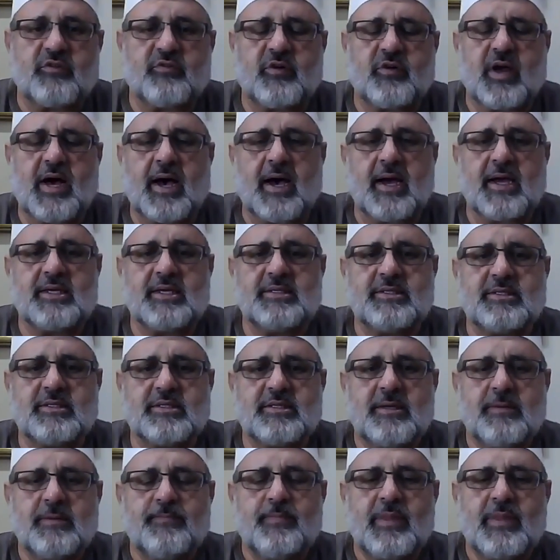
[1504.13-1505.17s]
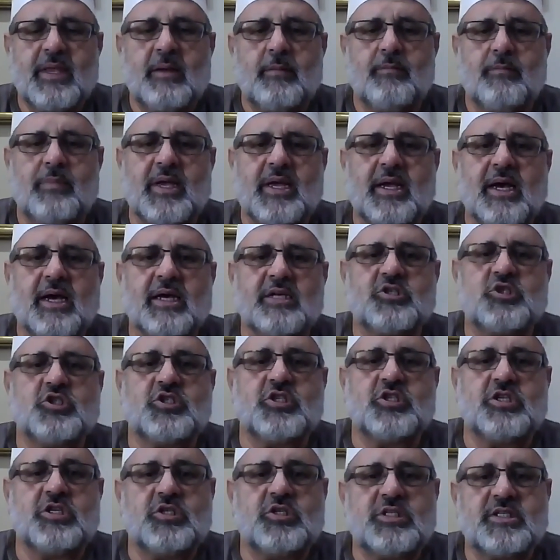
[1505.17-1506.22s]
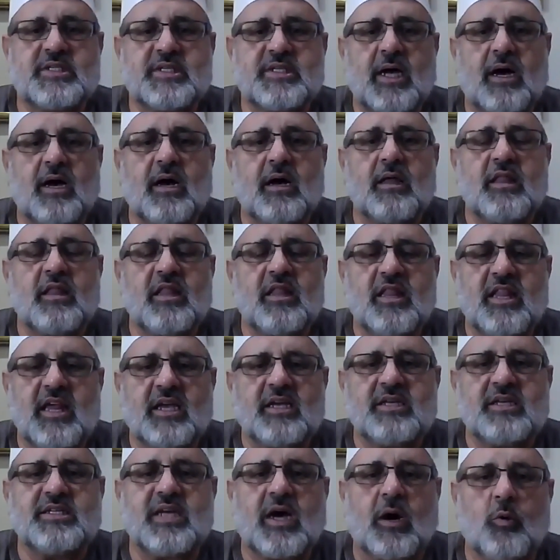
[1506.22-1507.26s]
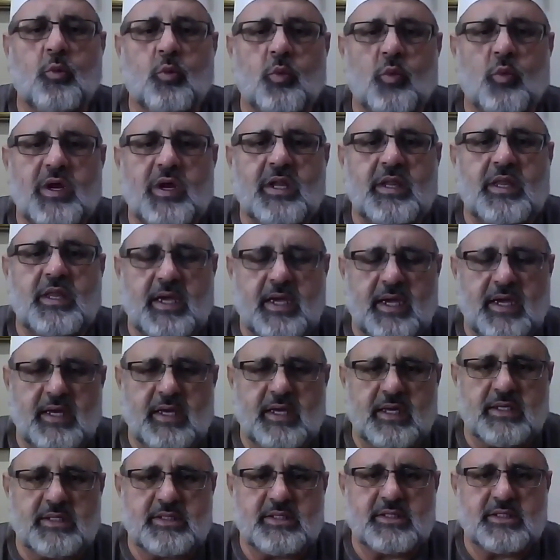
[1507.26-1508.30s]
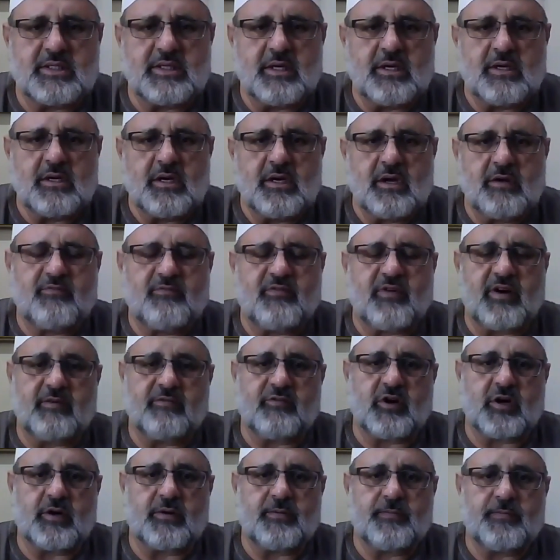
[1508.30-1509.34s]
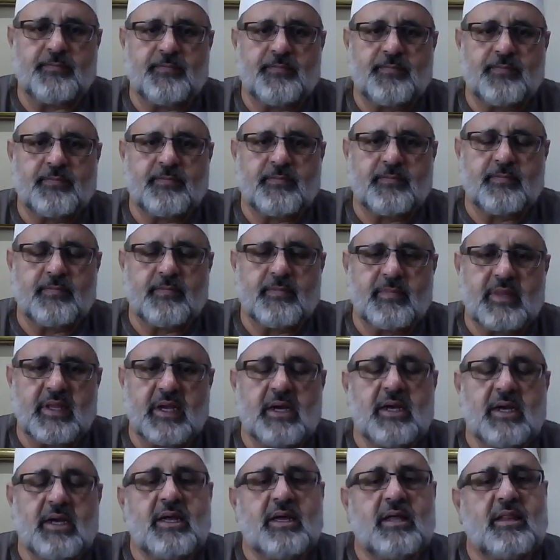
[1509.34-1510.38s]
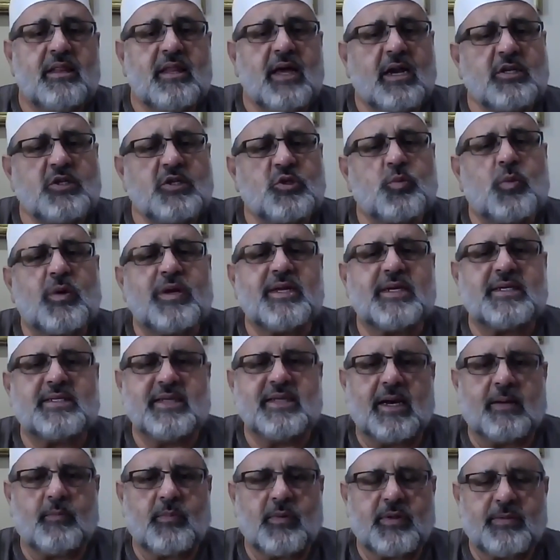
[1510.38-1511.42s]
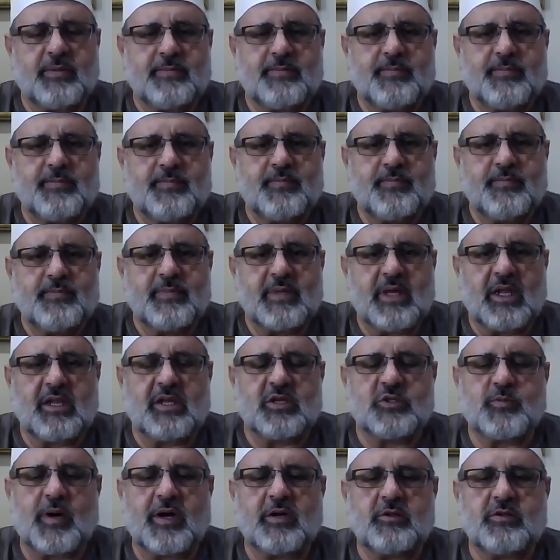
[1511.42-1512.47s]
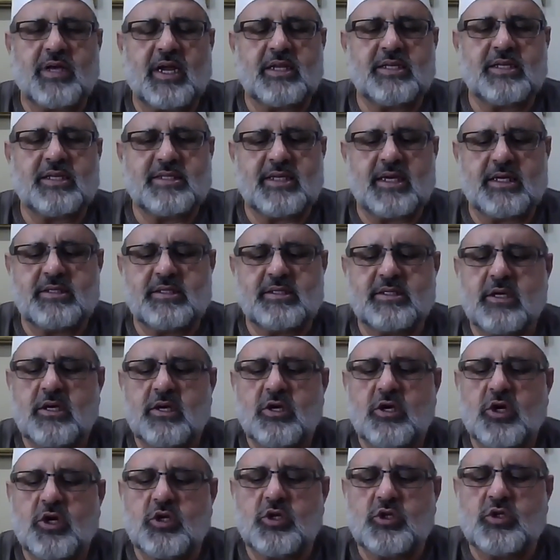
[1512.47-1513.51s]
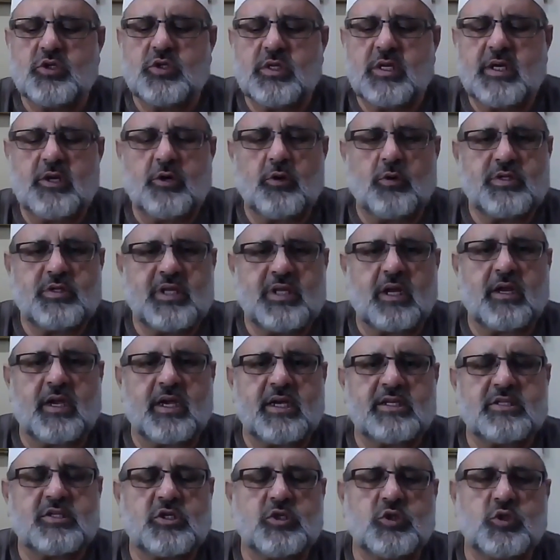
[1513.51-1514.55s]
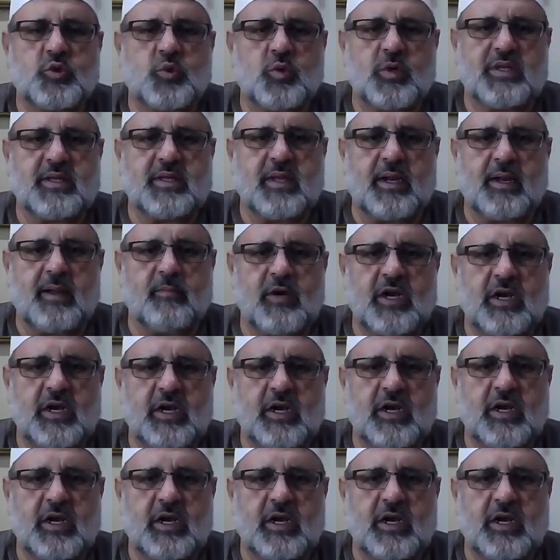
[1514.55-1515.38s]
her eyes because she saw things how really is in front of her. That is one example. Allah subhanahu wa ta'ala says, in, telling us in Surah An-Naml,